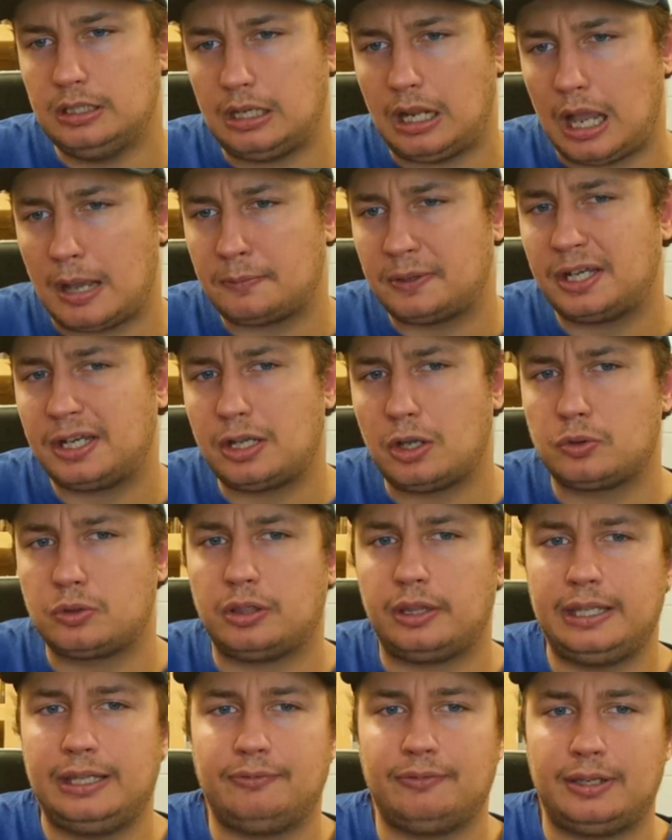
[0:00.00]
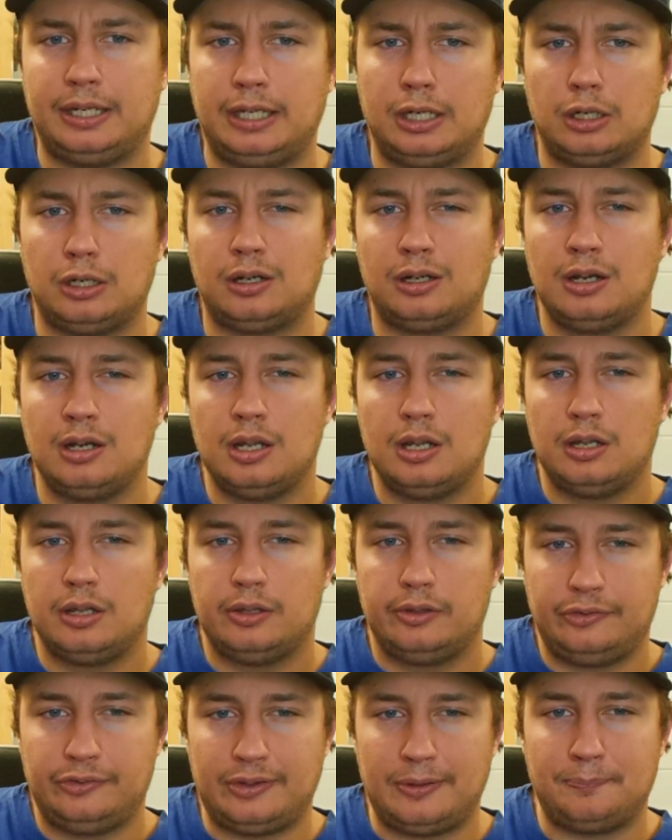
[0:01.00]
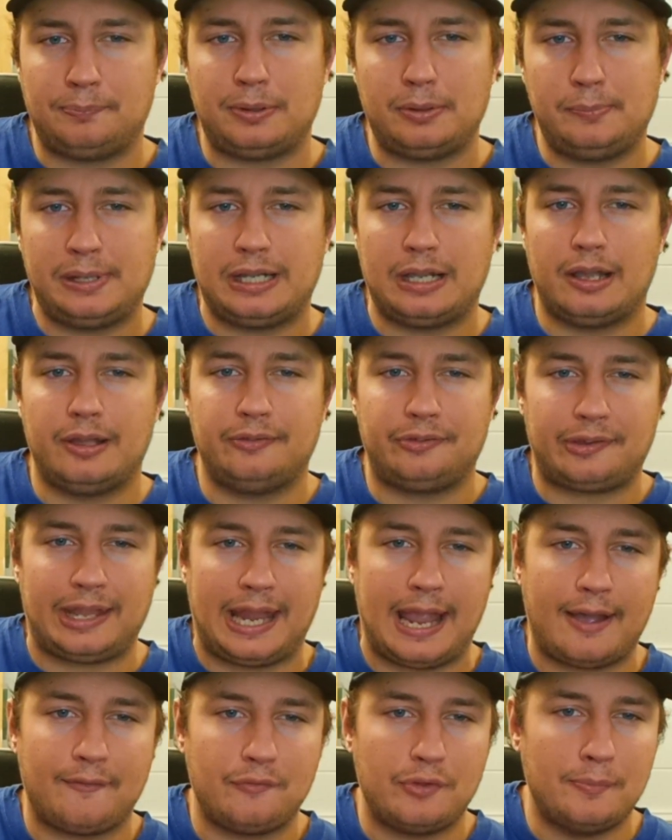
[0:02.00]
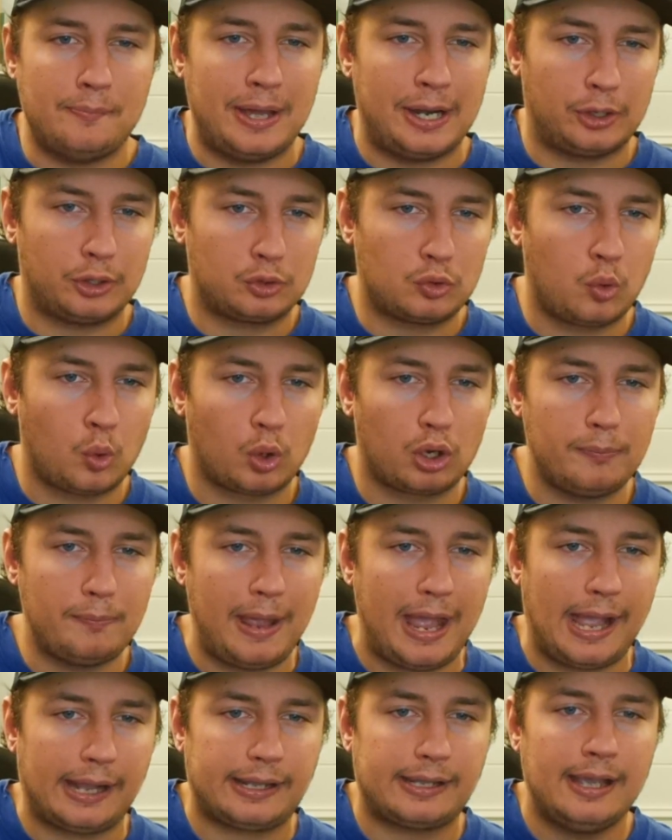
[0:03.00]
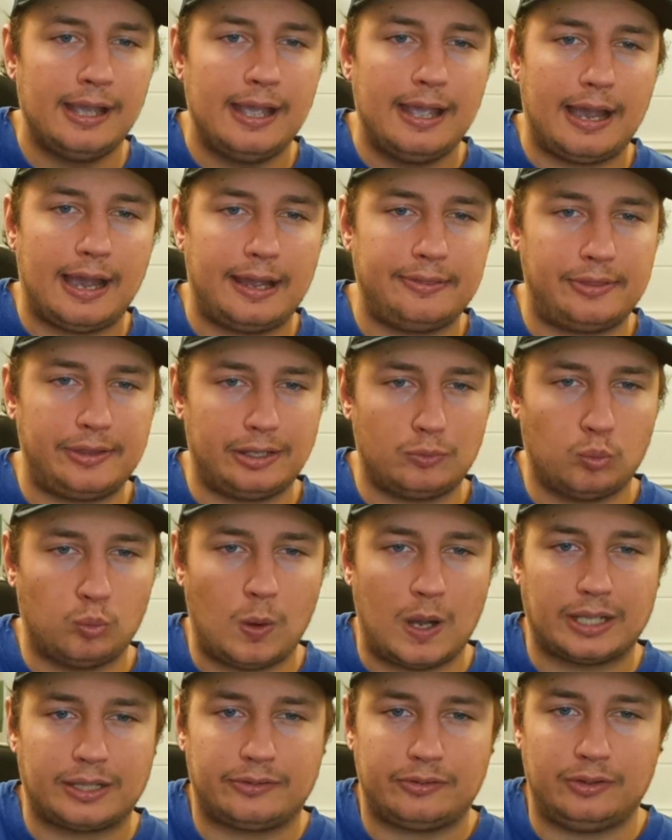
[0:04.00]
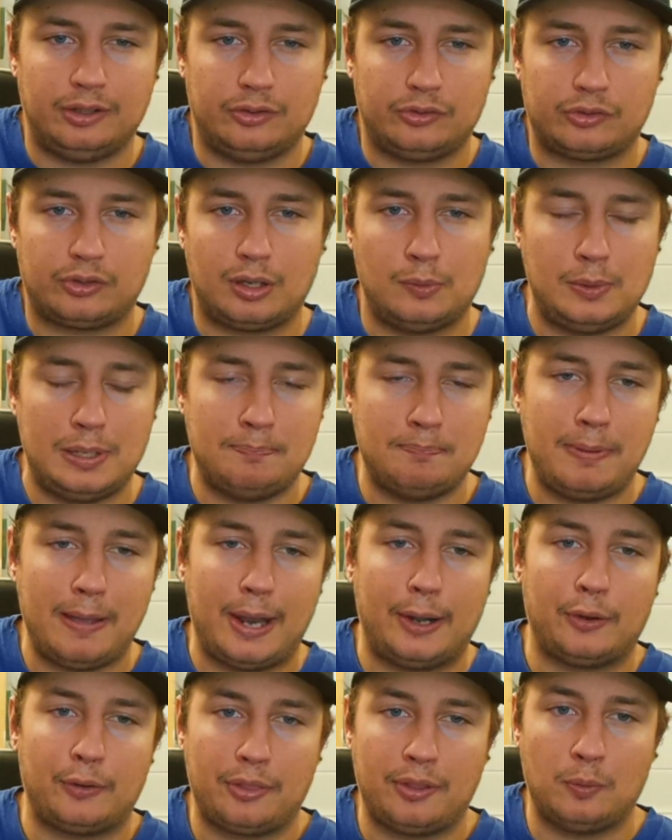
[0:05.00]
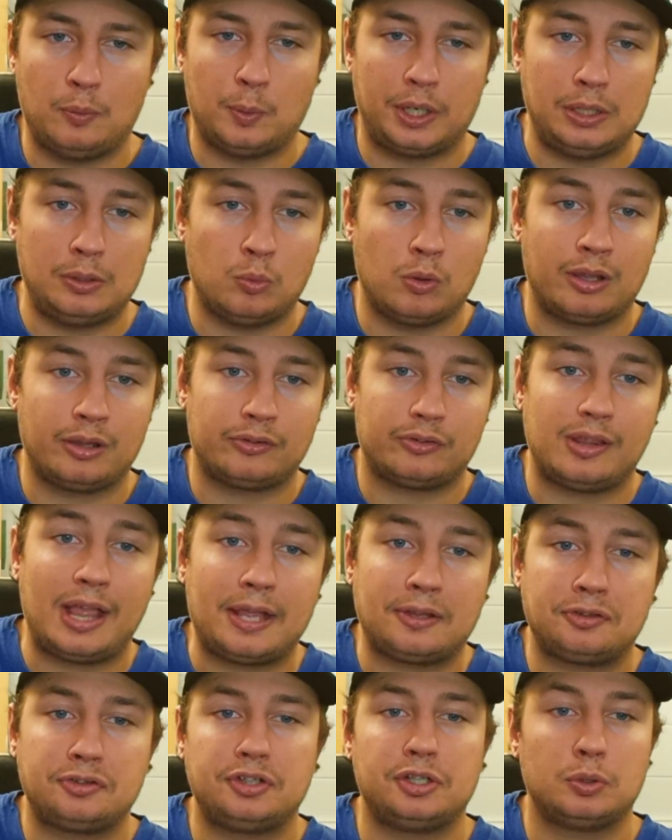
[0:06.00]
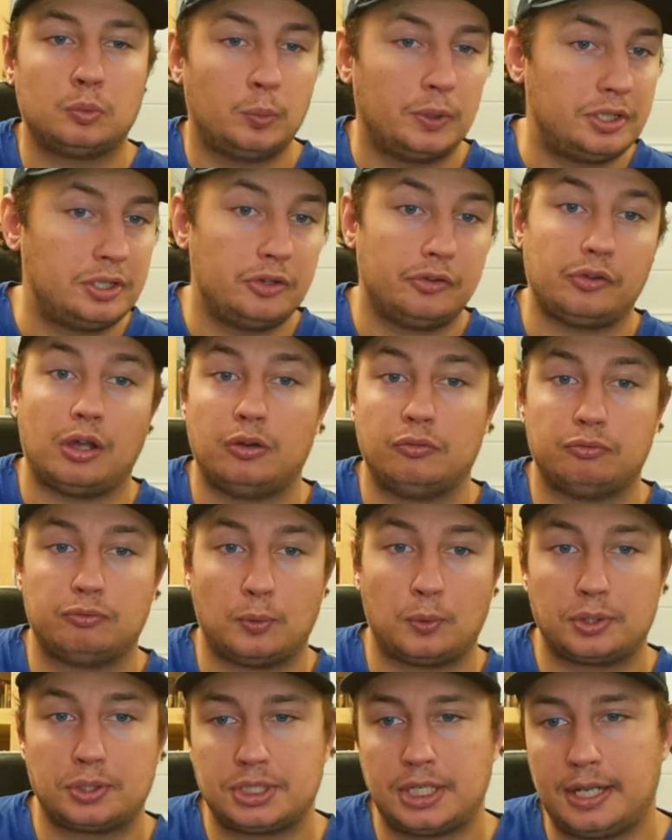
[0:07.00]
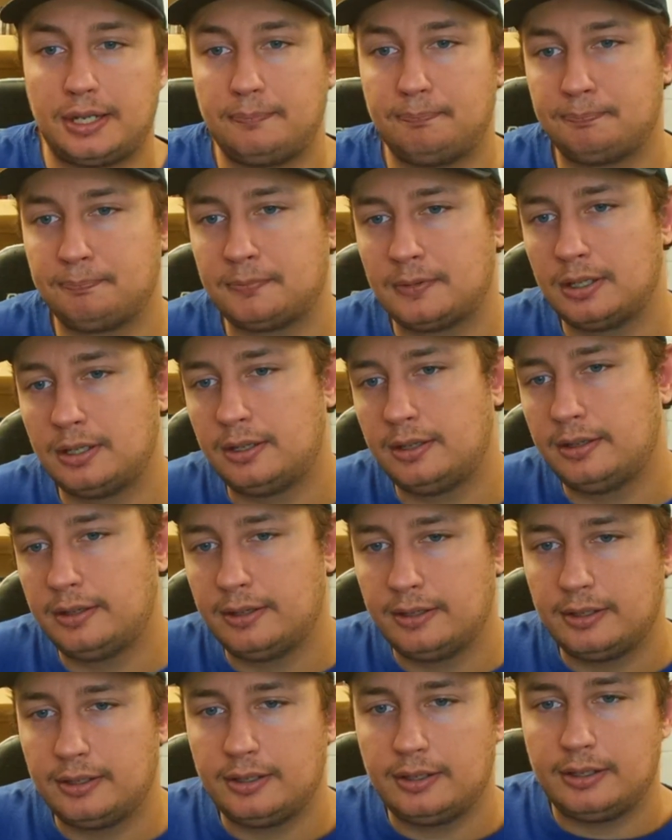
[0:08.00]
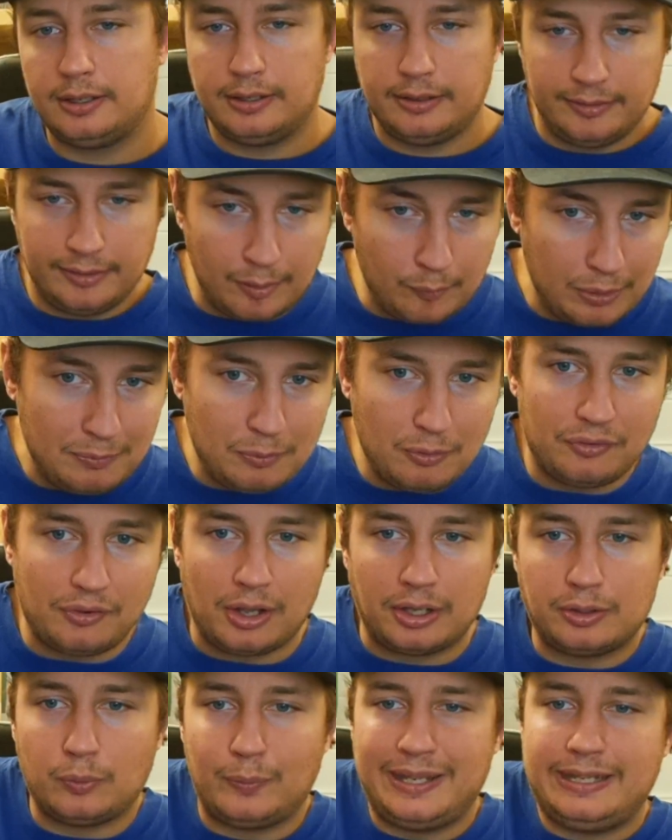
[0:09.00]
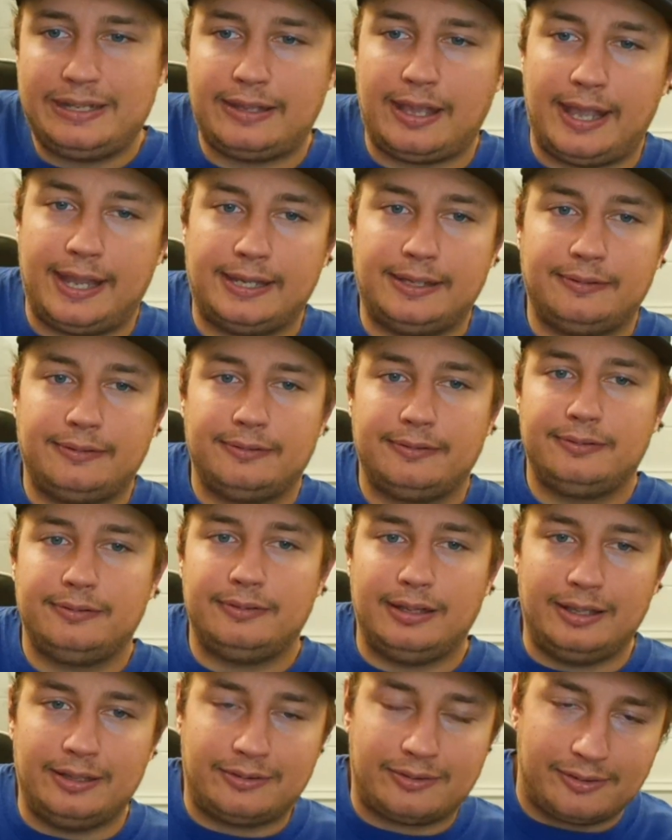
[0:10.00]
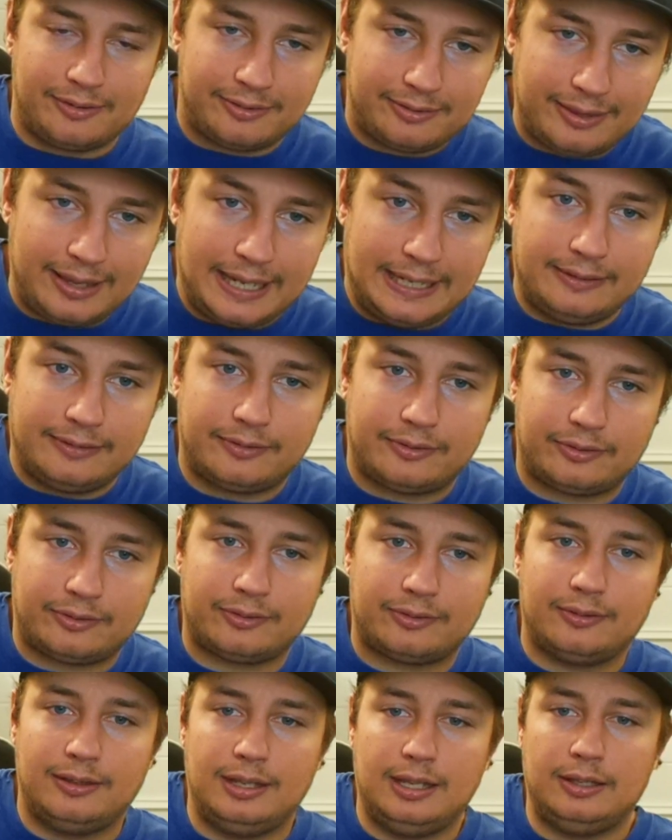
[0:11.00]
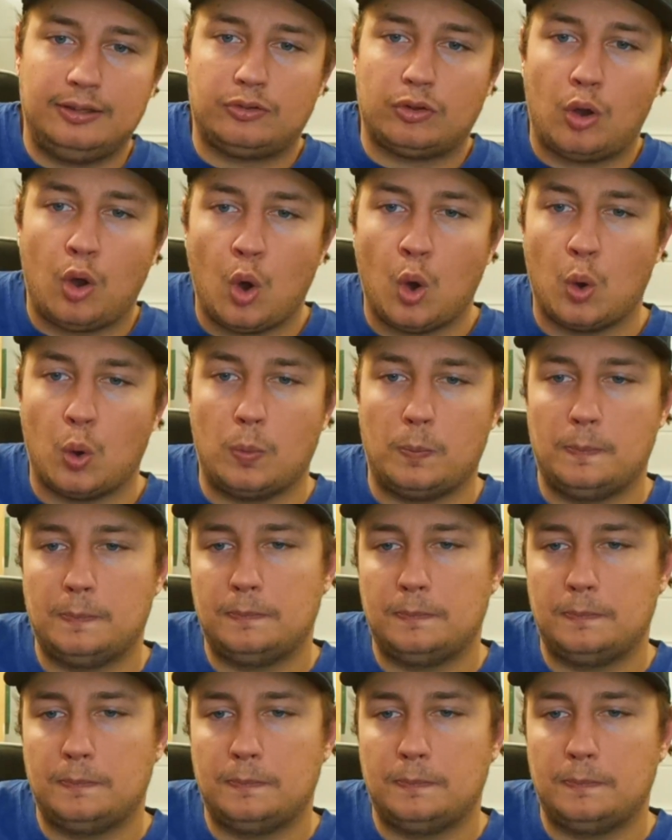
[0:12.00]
I'm going to go Cleveland here simply because they have the better quarterback. I think Watson is going to be better than what he was last year, which is unfortunate. Then we move on to week 8. It's the Saints. It's home.